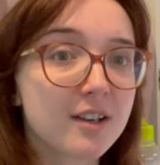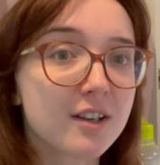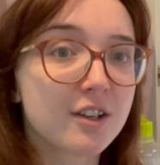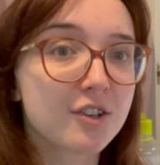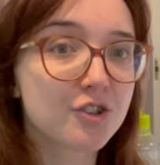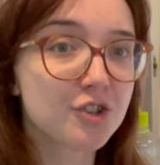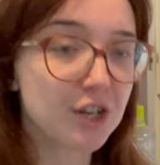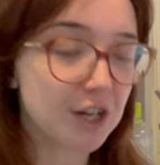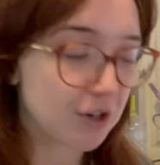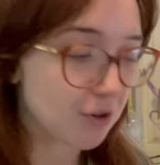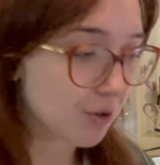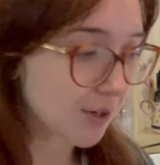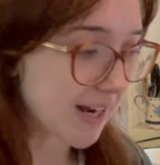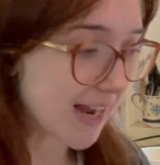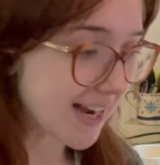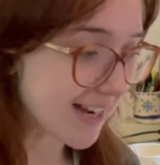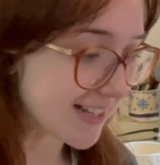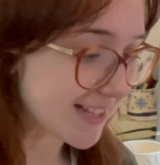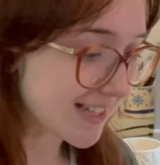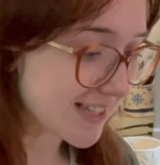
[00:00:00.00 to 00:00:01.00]
She
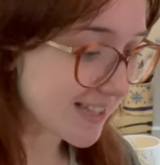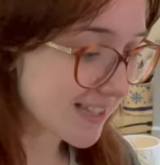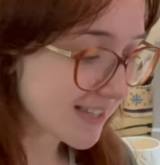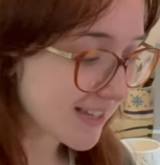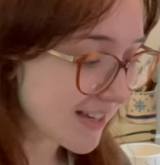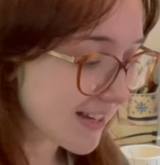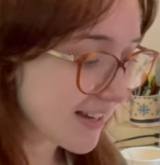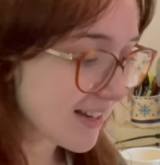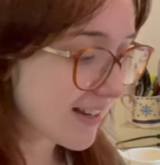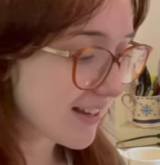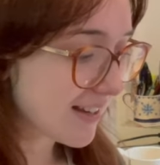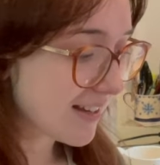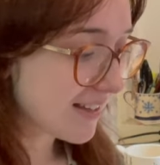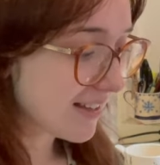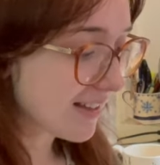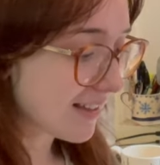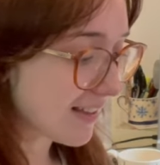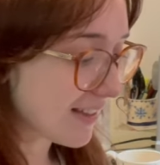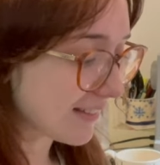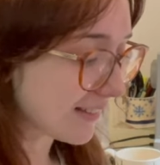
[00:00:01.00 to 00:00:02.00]
creates,
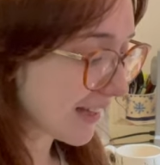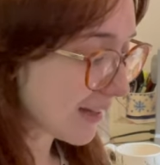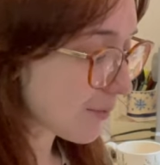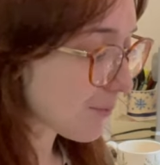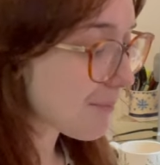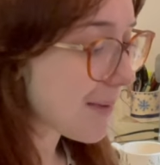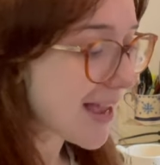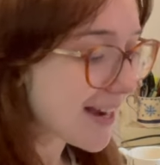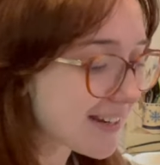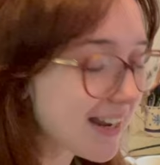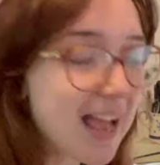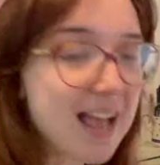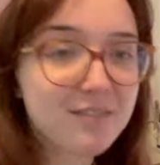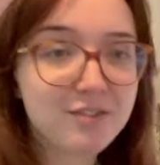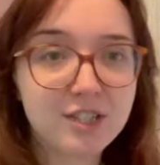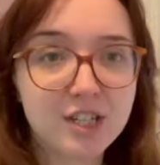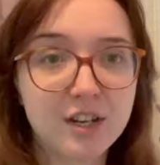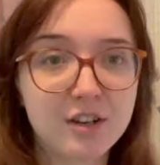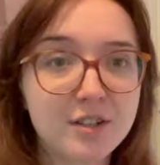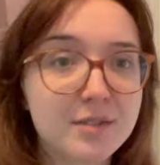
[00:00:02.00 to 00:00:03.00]
like, men have
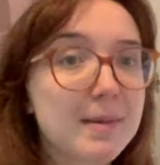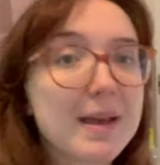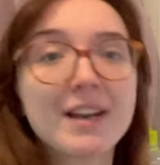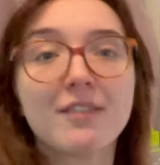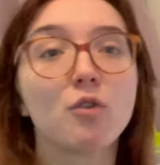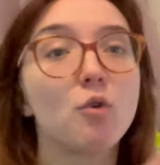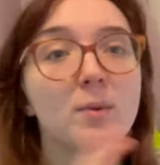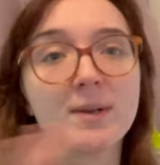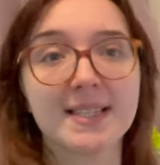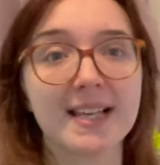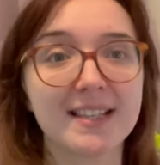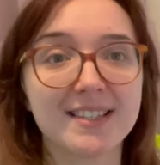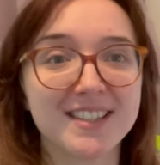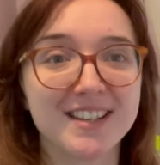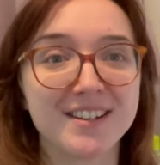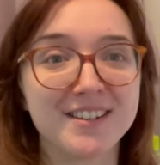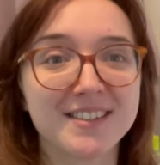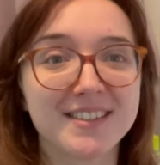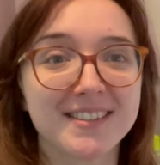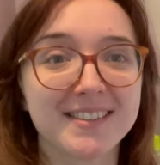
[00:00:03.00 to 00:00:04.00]
suits. Men have always had
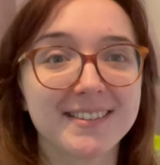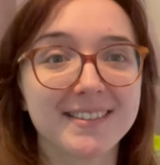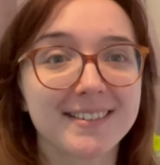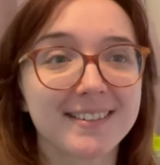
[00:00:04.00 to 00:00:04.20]
suits.